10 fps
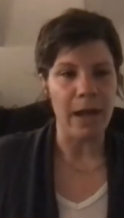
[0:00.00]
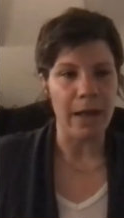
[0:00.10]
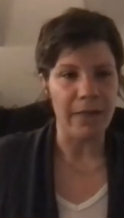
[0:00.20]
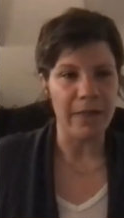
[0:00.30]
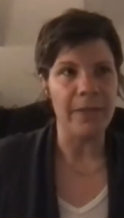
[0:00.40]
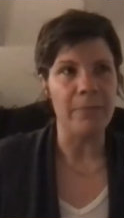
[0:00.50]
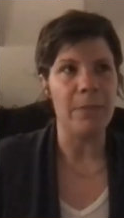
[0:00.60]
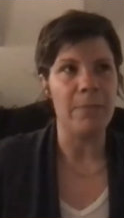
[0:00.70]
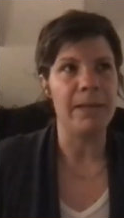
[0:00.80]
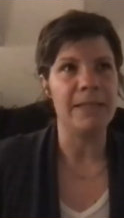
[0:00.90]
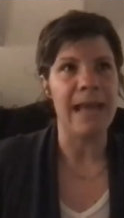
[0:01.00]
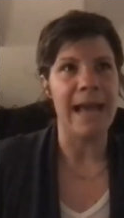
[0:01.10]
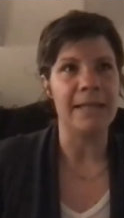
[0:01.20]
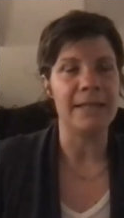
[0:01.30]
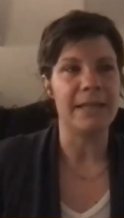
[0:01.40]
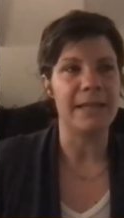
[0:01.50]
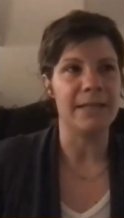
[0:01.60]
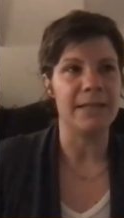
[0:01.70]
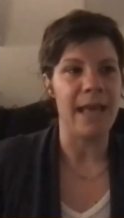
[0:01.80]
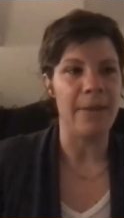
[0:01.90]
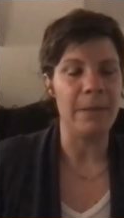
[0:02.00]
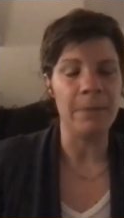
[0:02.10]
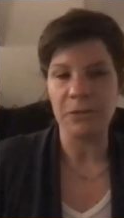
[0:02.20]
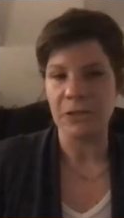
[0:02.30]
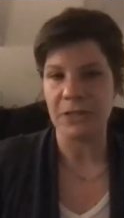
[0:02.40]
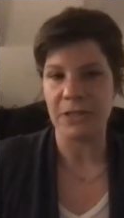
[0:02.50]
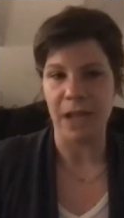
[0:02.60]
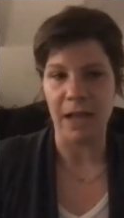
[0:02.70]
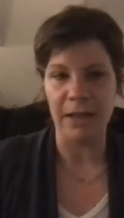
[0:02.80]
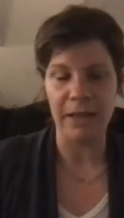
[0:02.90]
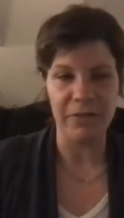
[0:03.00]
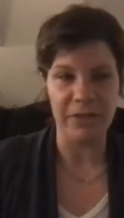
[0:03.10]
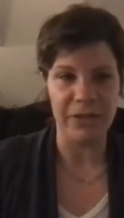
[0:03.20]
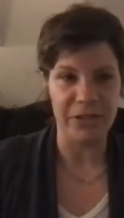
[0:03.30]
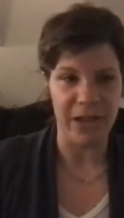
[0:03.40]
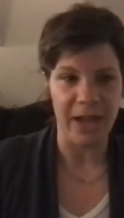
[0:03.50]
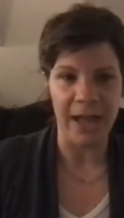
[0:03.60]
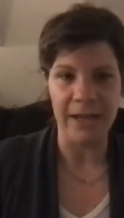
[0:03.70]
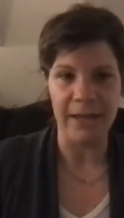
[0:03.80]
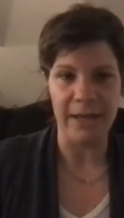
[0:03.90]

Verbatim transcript: I think that my biggest ask is that people just give it a shot.